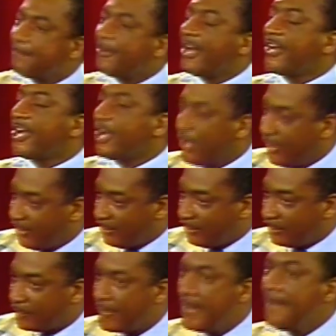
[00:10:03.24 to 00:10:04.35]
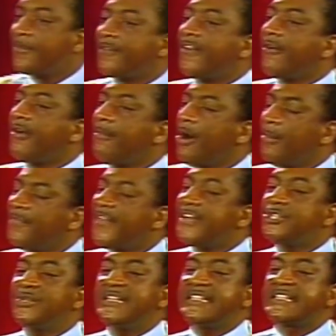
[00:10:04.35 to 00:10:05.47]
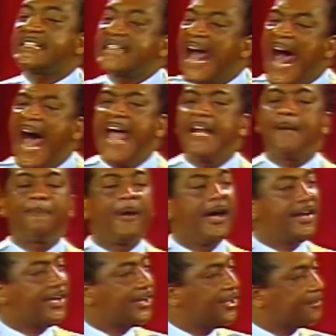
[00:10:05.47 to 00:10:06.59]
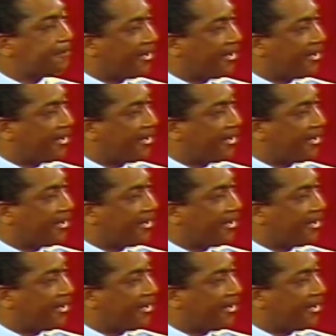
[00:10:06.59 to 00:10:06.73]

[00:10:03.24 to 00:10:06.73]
upon a goal, the very moment that you decide upon a good